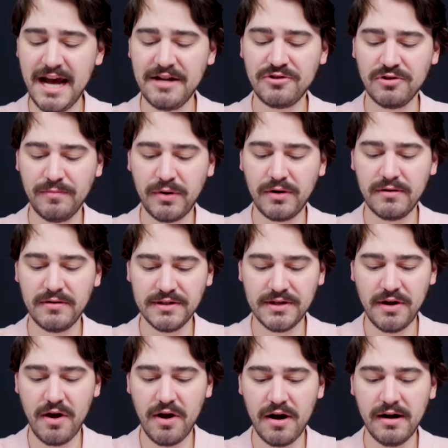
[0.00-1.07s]
Natural pearls
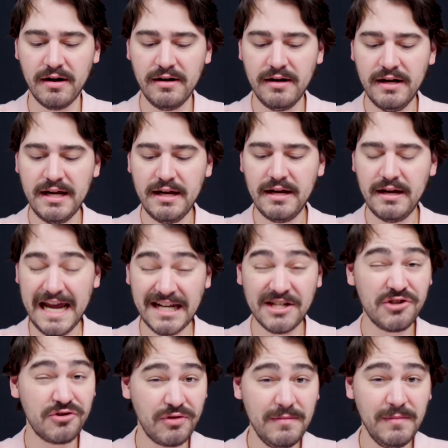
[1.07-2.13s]
are
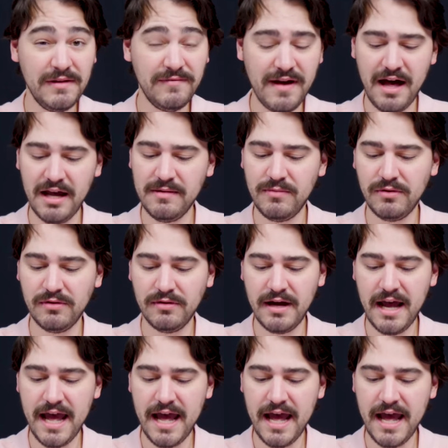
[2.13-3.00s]
extremely valuable,